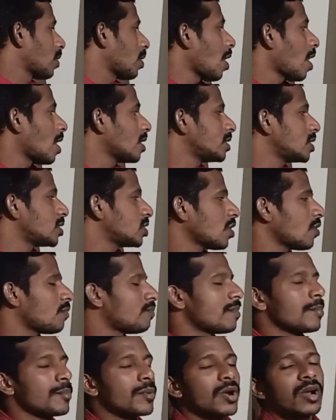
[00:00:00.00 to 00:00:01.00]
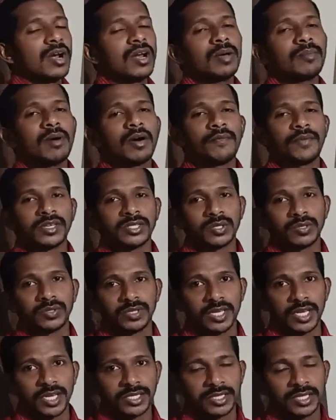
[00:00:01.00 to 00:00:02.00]
Clauses of Memorandum of
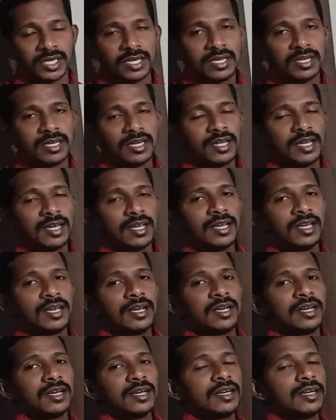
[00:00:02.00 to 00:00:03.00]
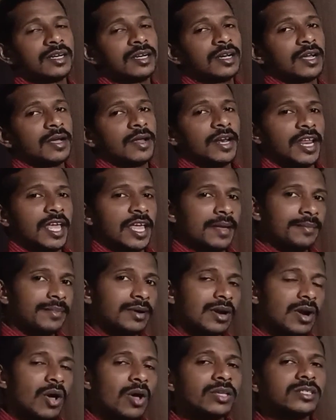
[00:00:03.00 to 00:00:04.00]
Association,
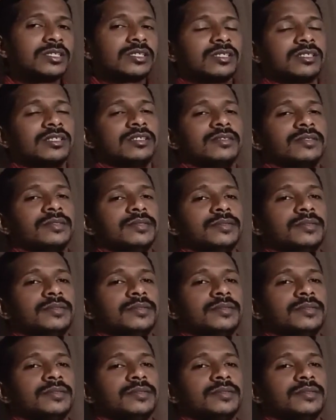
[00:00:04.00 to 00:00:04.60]
name clause,